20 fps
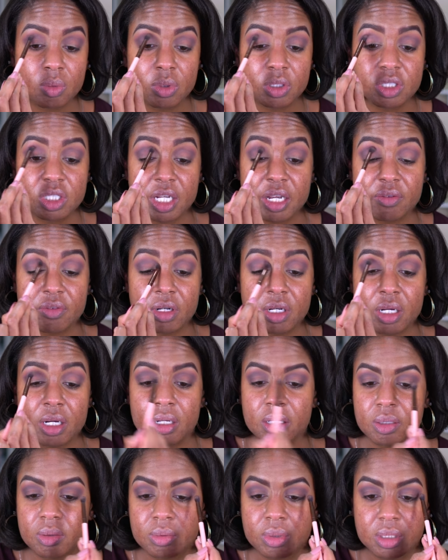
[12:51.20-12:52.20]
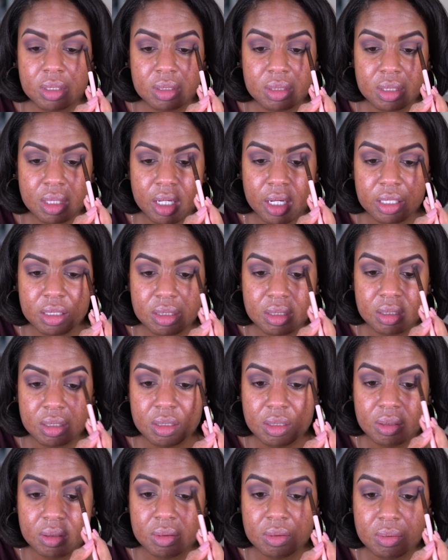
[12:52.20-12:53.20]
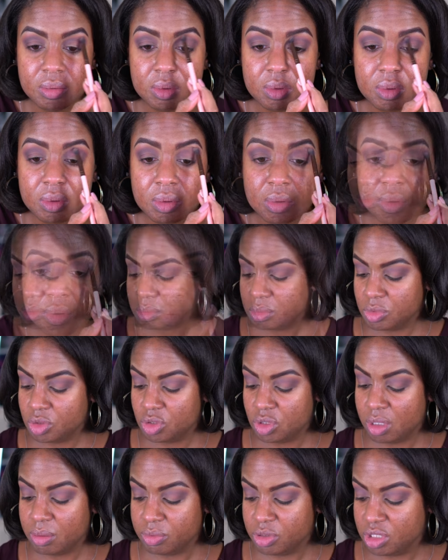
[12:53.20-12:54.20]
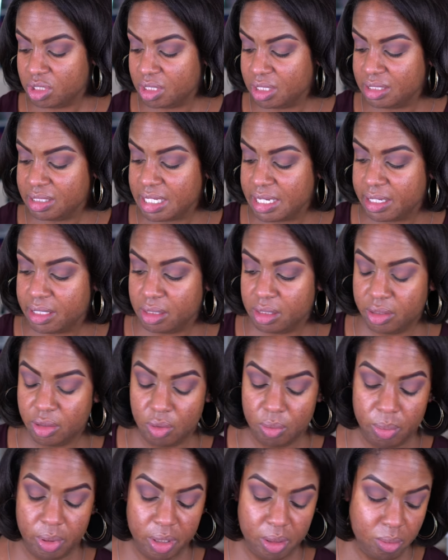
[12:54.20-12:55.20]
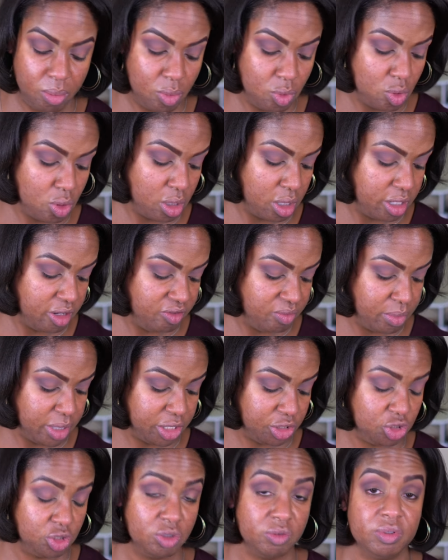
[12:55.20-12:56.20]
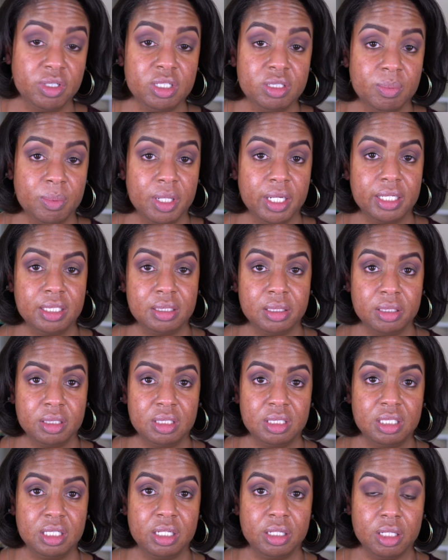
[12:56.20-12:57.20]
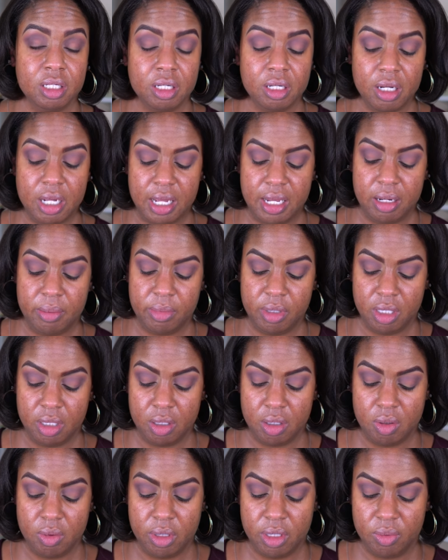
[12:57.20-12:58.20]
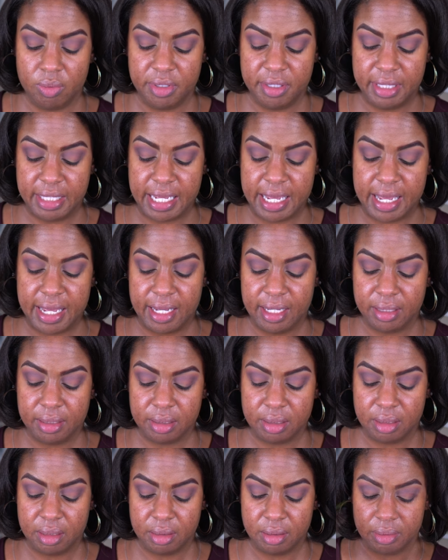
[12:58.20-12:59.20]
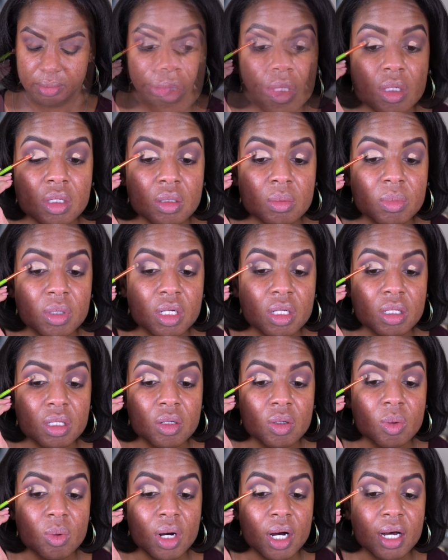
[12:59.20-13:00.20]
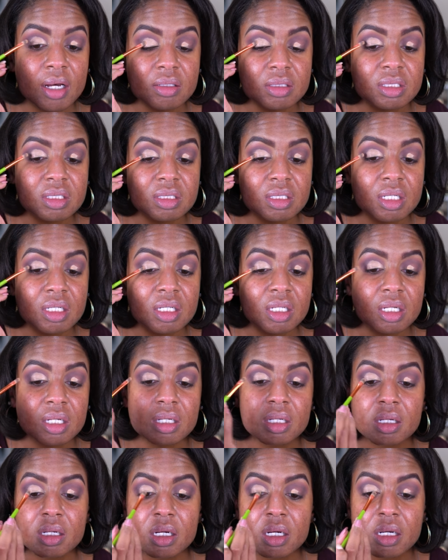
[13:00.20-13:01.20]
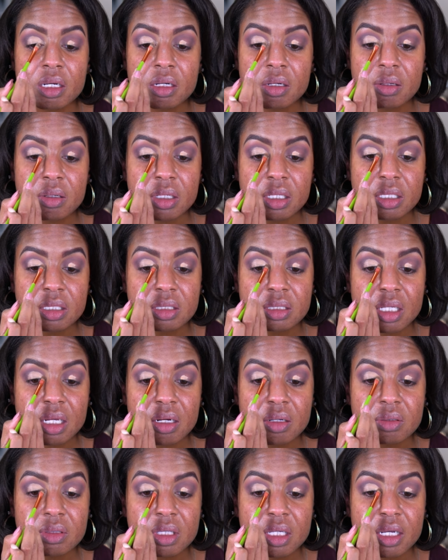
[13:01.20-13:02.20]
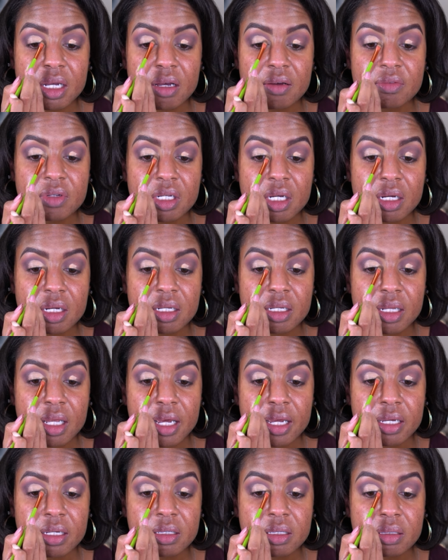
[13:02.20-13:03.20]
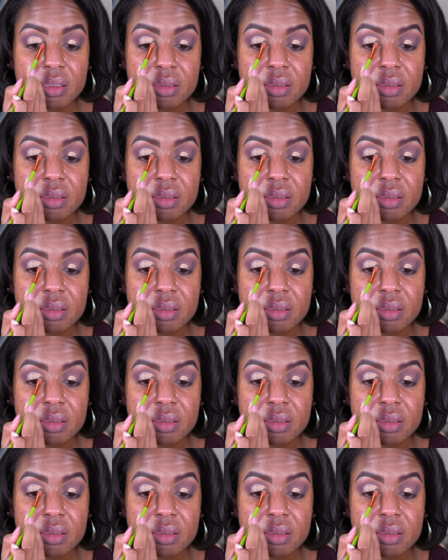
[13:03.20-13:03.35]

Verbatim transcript: whichever color we decide to do. So I'm just gonna take a little bit more of my Juvia's Place concealer and I'm gonna go in with that. Been a little while since I did a cut crease. I don't think I've done like,